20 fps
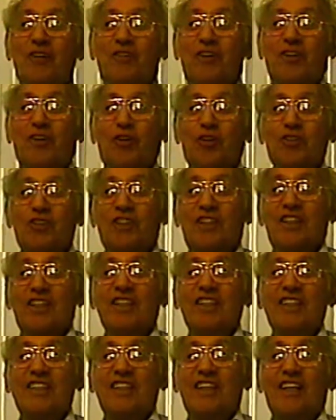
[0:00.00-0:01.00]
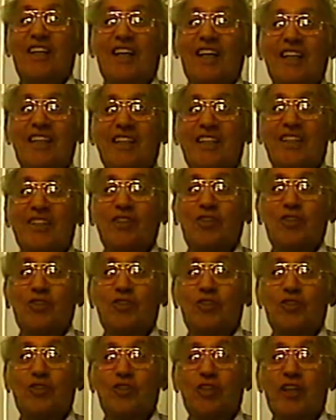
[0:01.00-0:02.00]
because the lady used
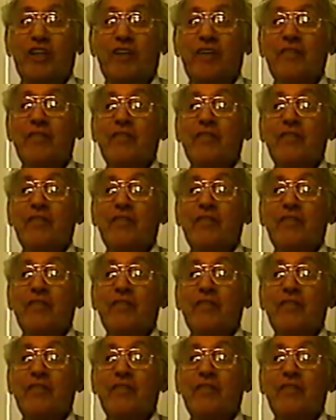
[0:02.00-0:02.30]
to say,